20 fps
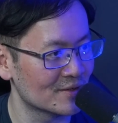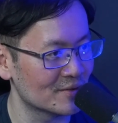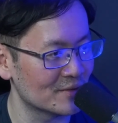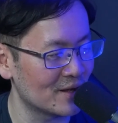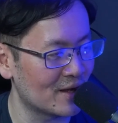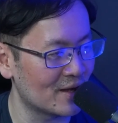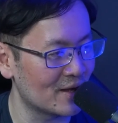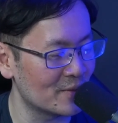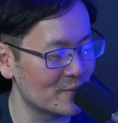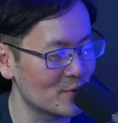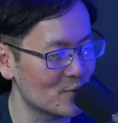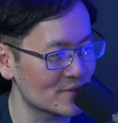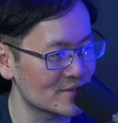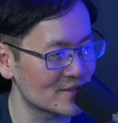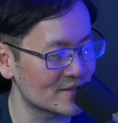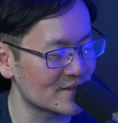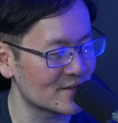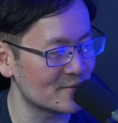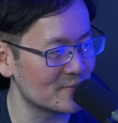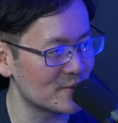I mean, what's
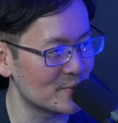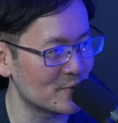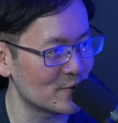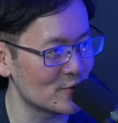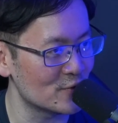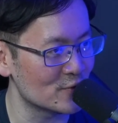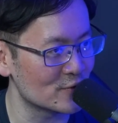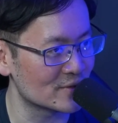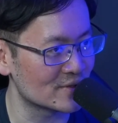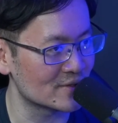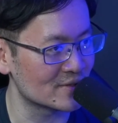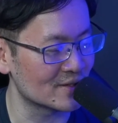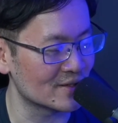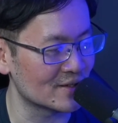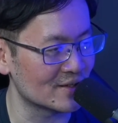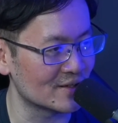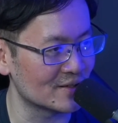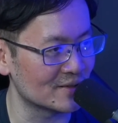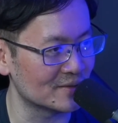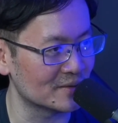the term people use?
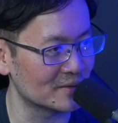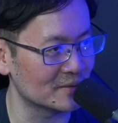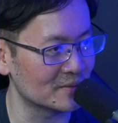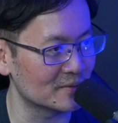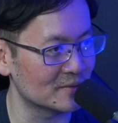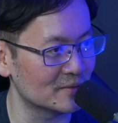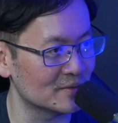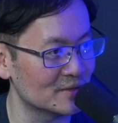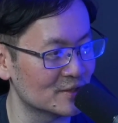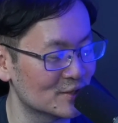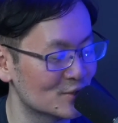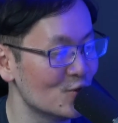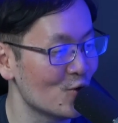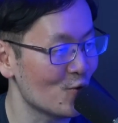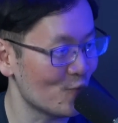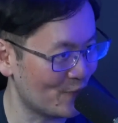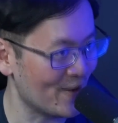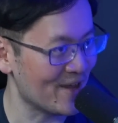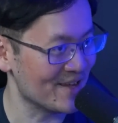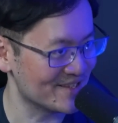Uh, snowflakes.
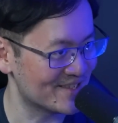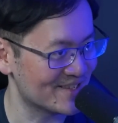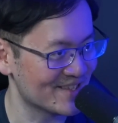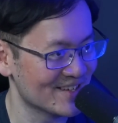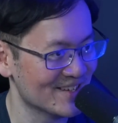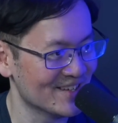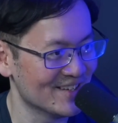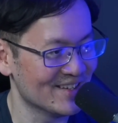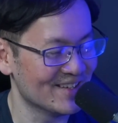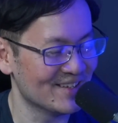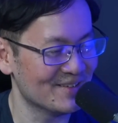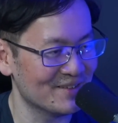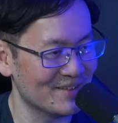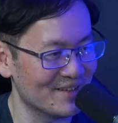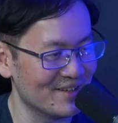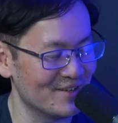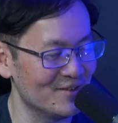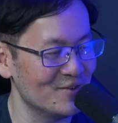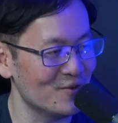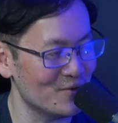Snowflakes.
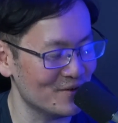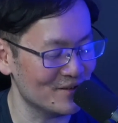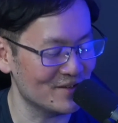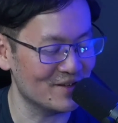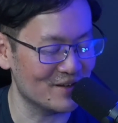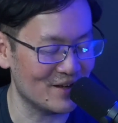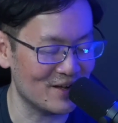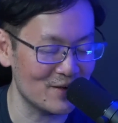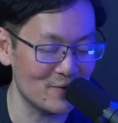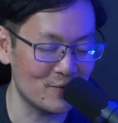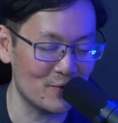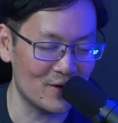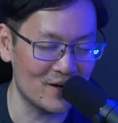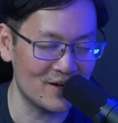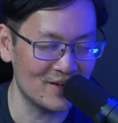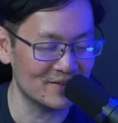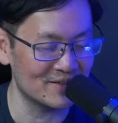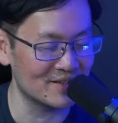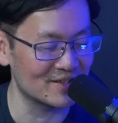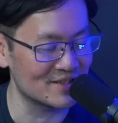You know, it, uh, if you
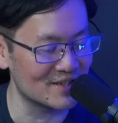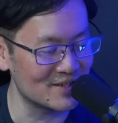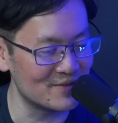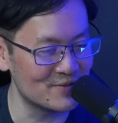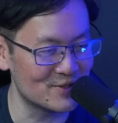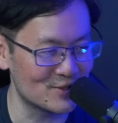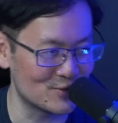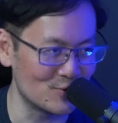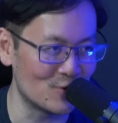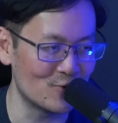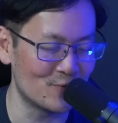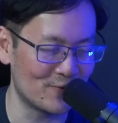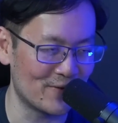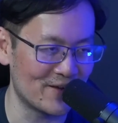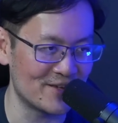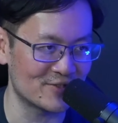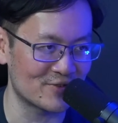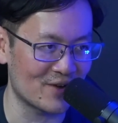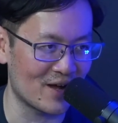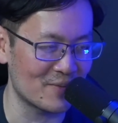heard the term
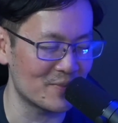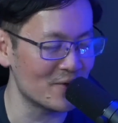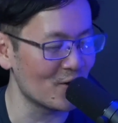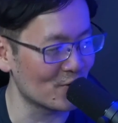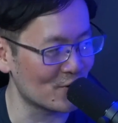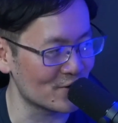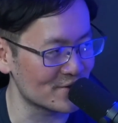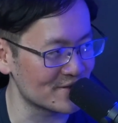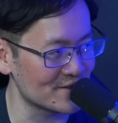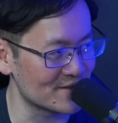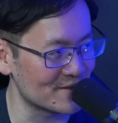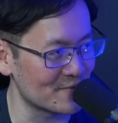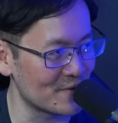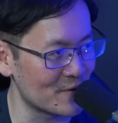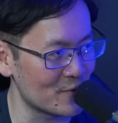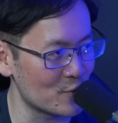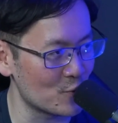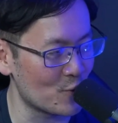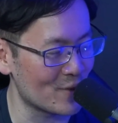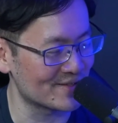snowflakes, right? I mean, of course, it's a
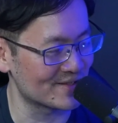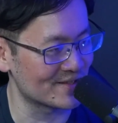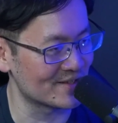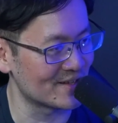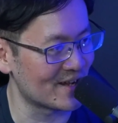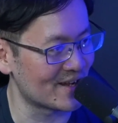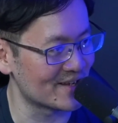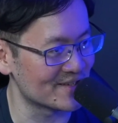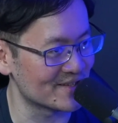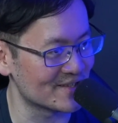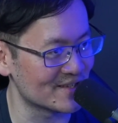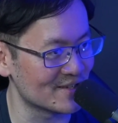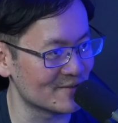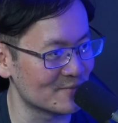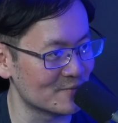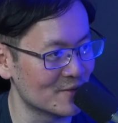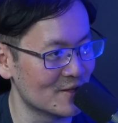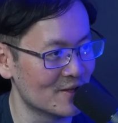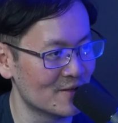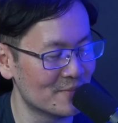very westernized
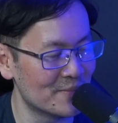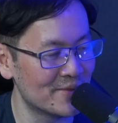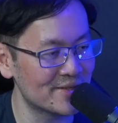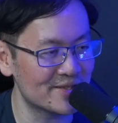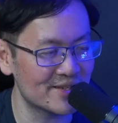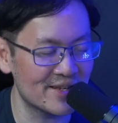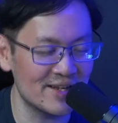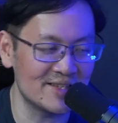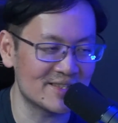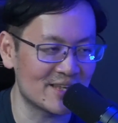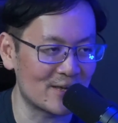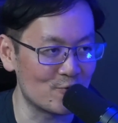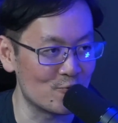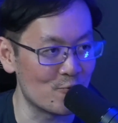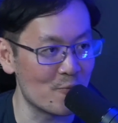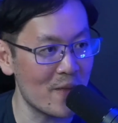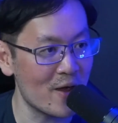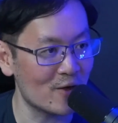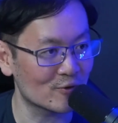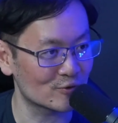term. Basically, it's like
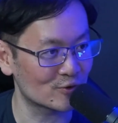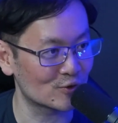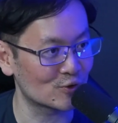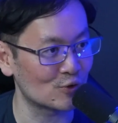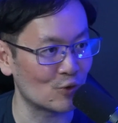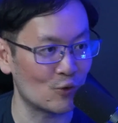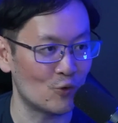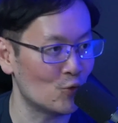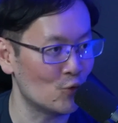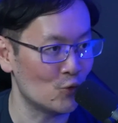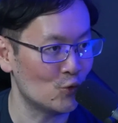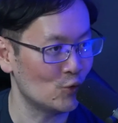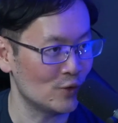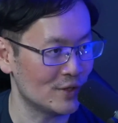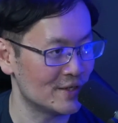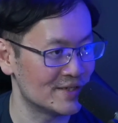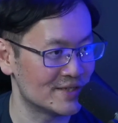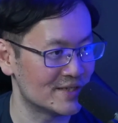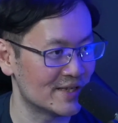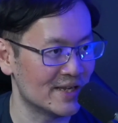you melt so
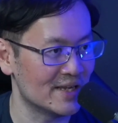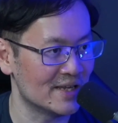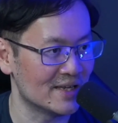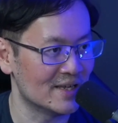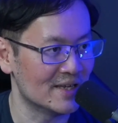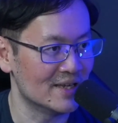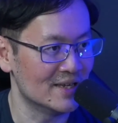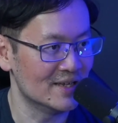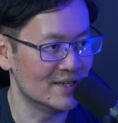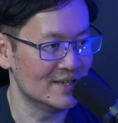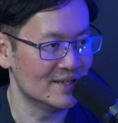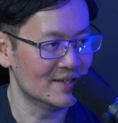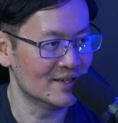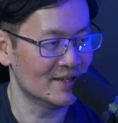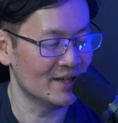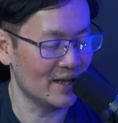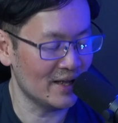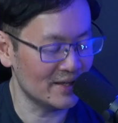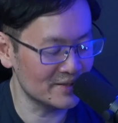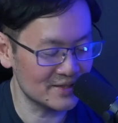easily.
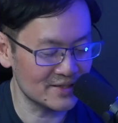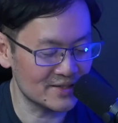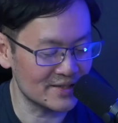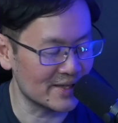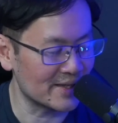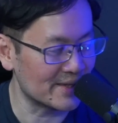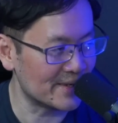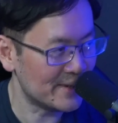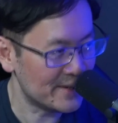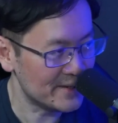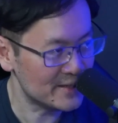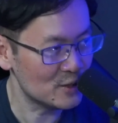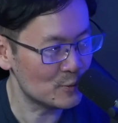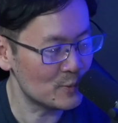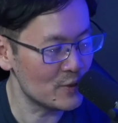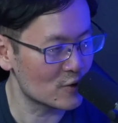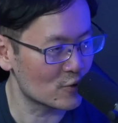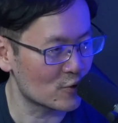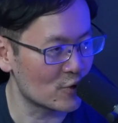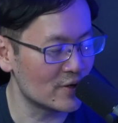Just a little
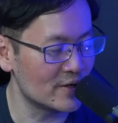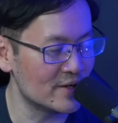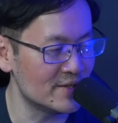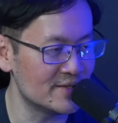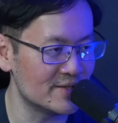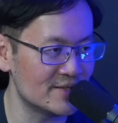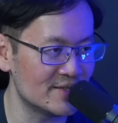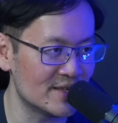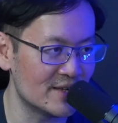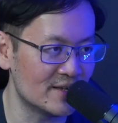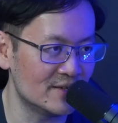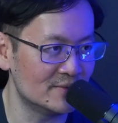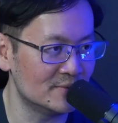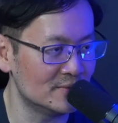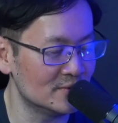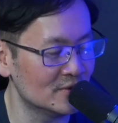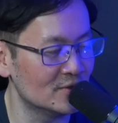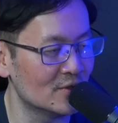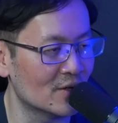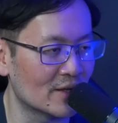bit of
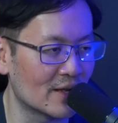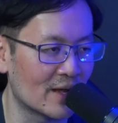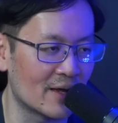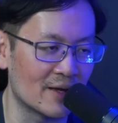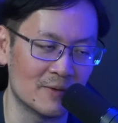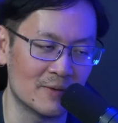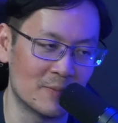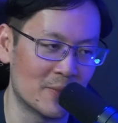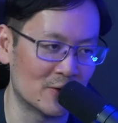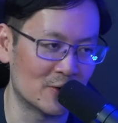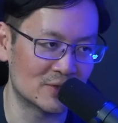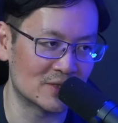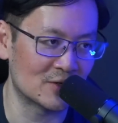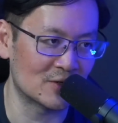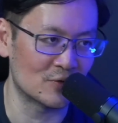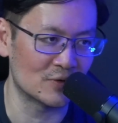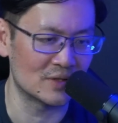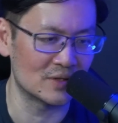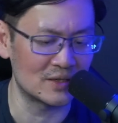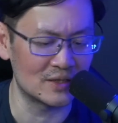criticism, you're like melted
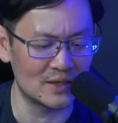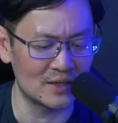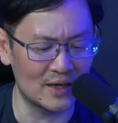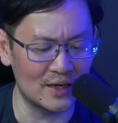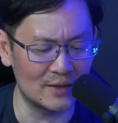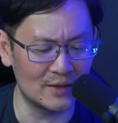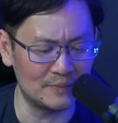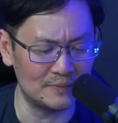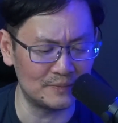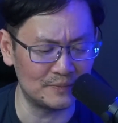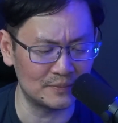already. And